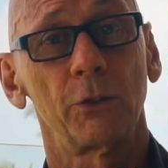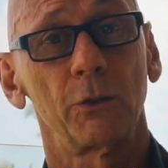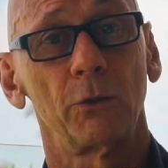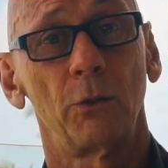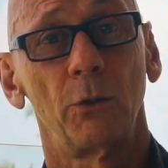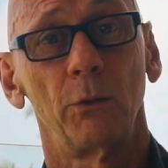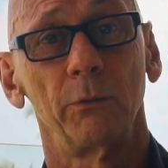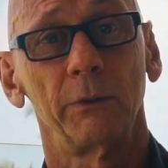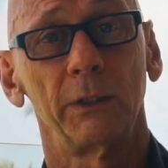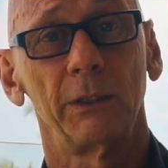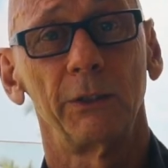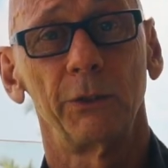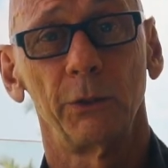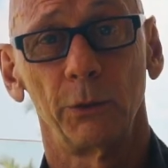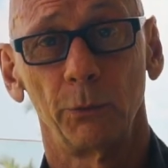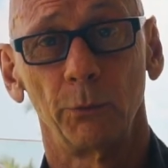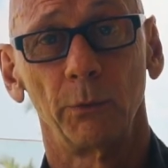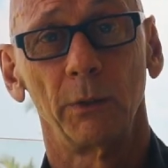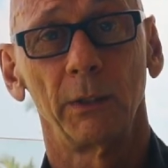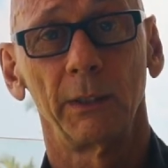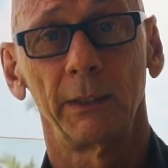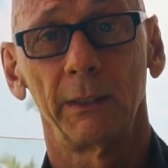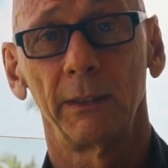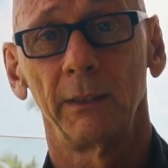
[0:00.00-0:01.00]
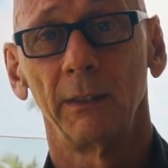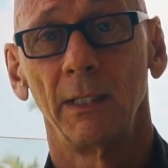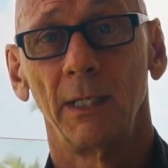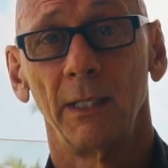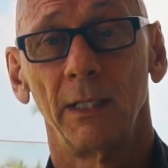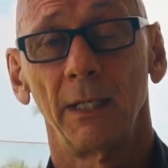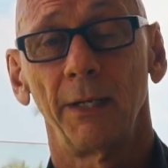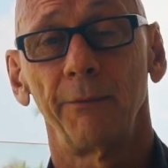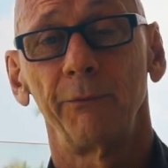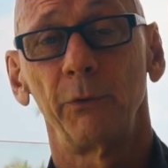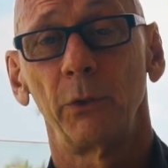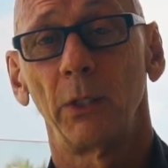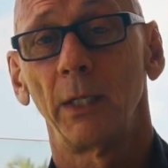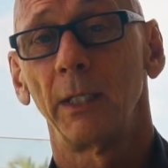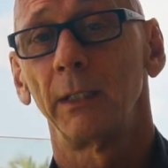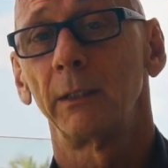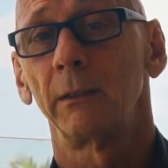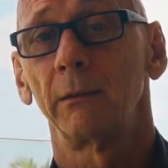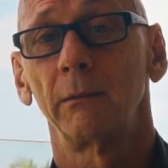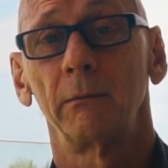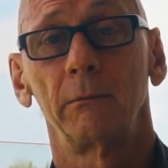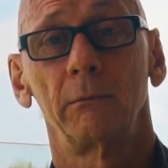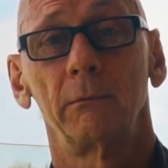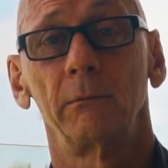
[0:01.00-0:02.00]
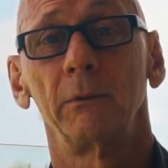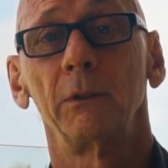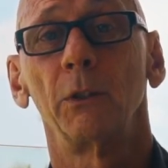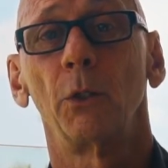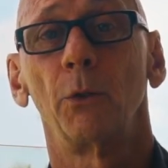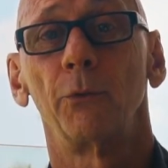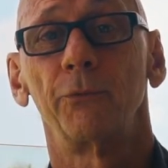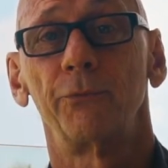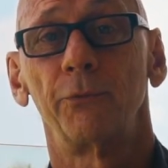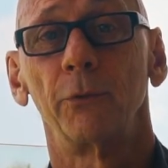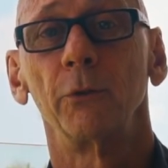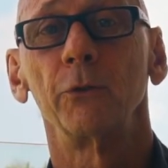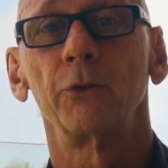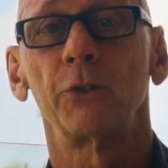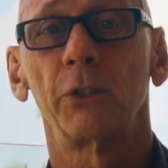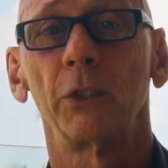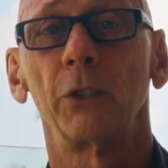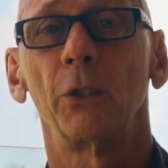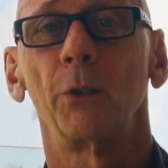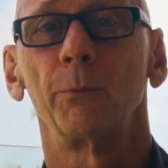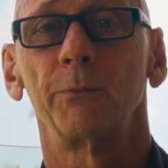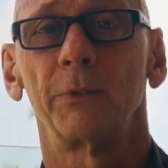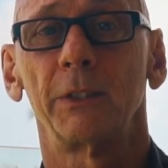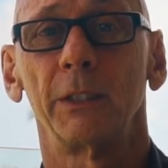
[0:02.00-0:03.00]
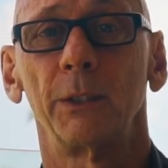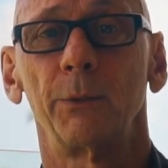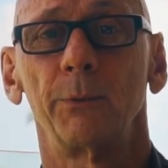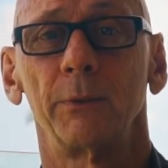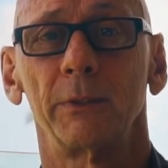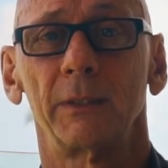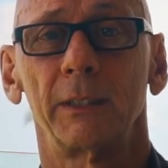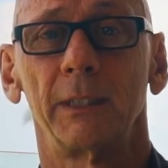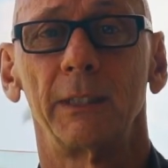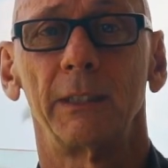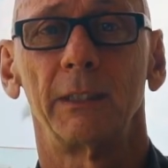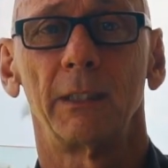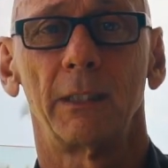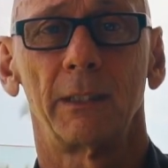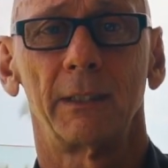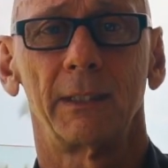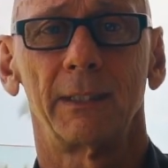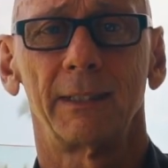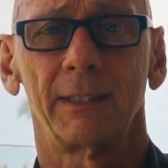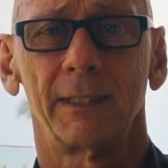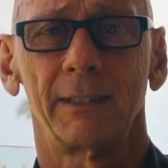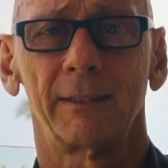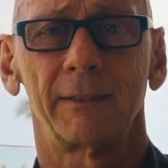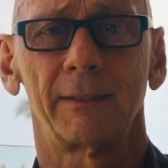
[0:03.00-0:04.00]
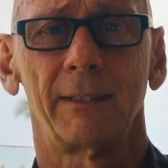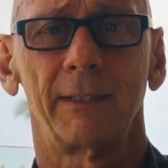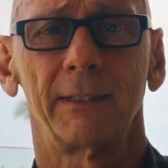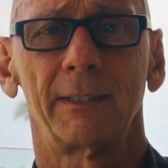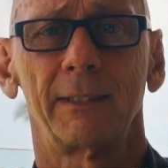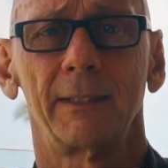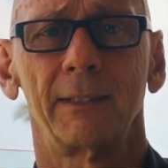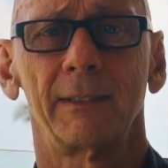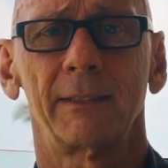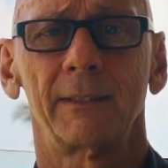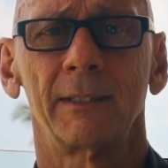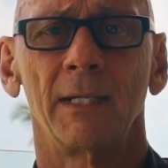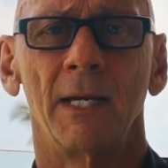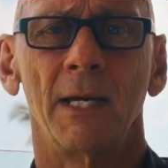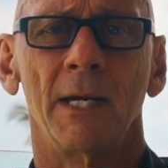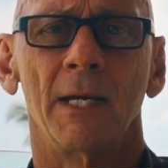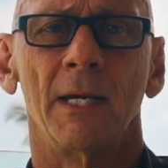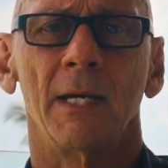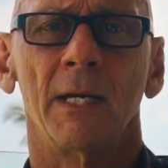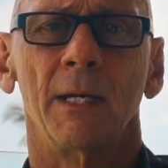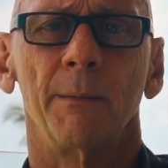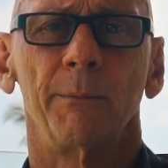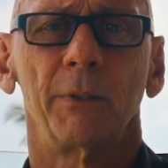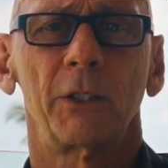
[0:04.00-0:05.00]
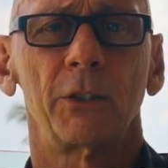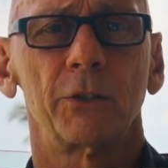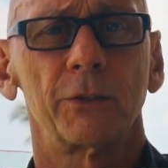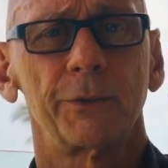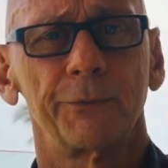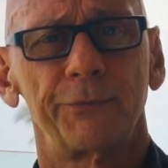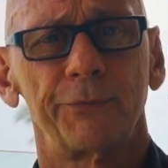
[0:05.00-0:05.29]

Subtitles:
holding? Have you had, you know, full genome sequencing done and things like this? Because if